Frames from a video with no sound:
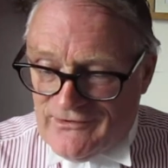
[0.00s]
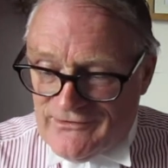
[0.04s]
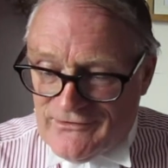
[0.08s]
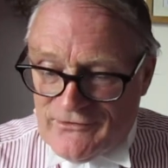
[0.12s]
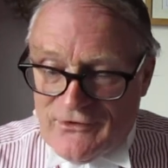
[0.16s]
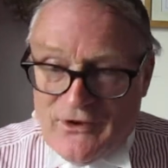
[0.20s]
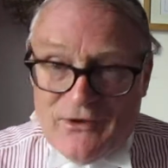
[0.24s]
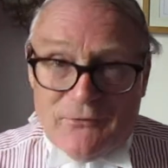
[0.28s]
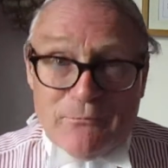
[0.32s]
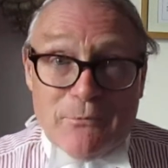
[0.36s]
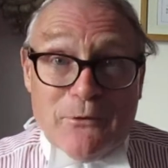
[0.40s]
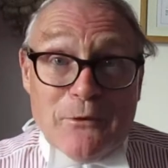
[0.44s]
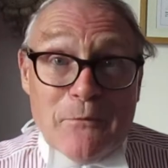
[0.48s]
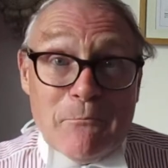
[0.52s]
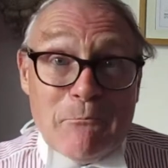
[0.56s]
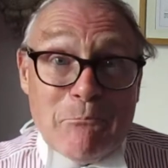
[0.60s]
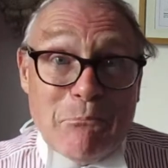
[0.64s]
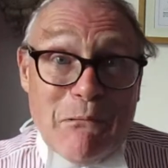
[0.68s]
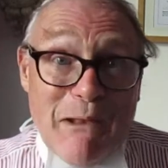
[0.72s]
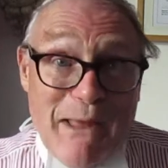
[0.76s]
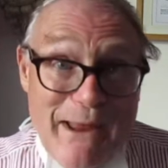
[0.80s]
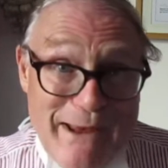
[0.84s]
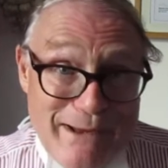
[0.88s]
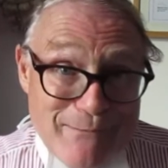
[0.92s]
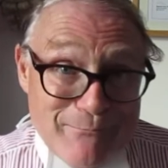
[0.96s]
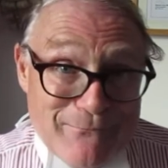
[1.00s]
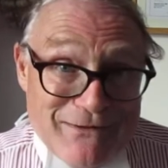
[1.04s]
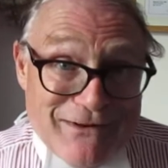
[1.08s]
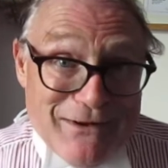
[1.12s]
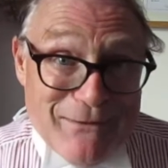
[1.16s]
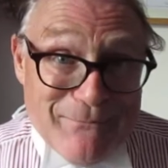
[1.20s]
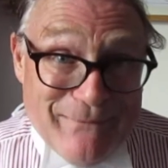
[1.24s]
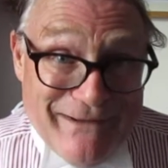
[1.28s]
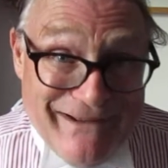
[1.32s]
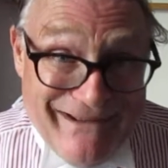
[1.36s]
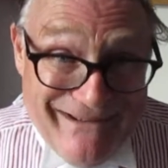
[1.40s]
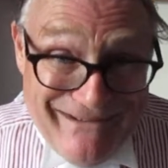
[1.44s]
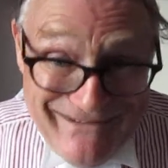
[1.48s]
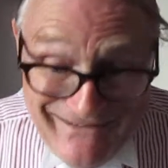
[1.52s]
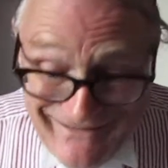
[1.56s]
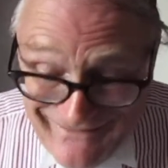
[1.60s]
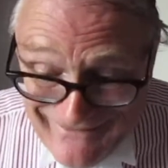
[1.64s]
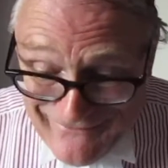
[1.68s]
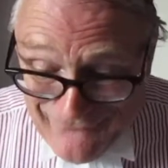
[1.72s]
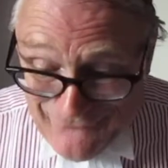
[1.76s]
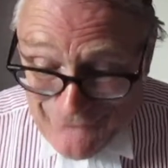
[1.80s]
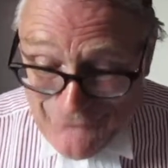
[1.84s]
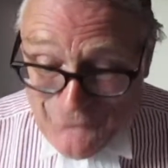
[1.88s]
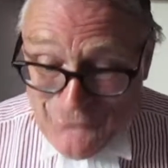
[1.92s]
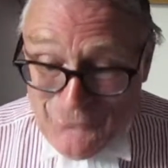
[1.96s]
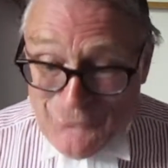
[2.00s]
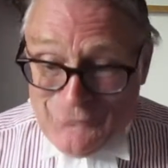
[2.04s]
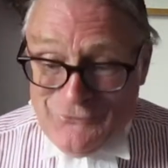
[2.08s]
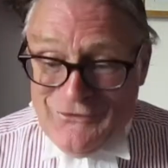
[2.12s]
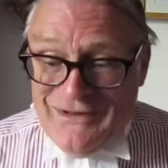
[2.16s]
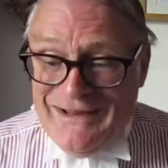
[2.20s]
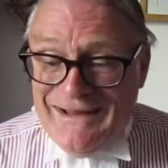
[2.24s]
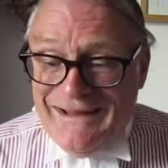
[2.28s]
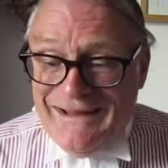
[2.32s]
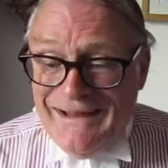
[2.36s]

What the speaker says: A nice bit of blame coming in here, of course.